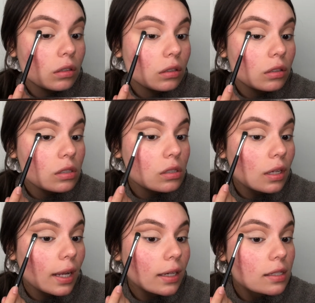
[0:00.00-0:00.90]
just to
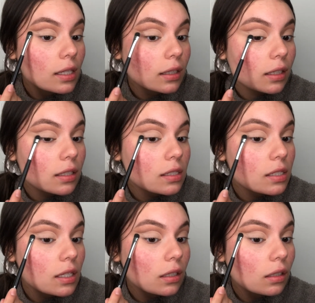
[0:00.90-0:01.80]
kind of set the
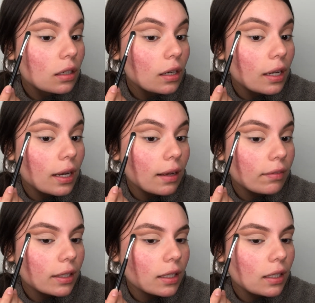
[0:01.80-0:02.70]
concealer and have
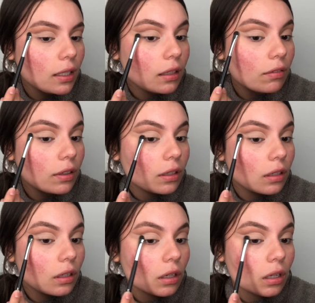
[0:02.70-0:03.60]
like an even
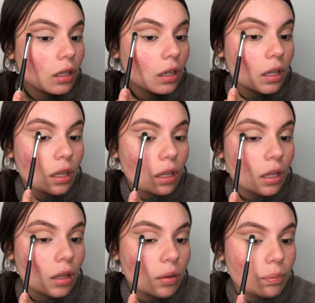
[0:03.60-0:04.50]

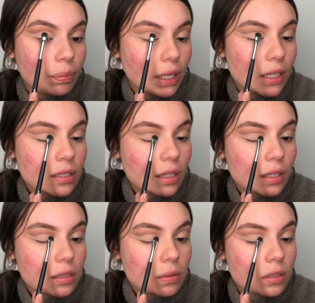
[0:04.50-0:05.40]
base, I
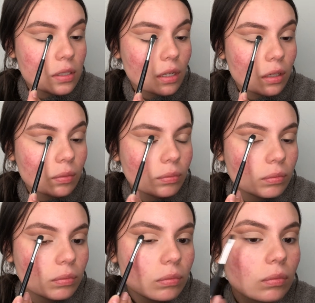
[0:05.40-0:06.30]
guess you could say.
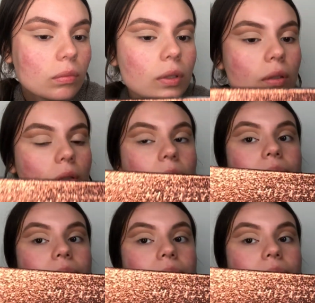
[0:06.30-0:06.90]
I don't know.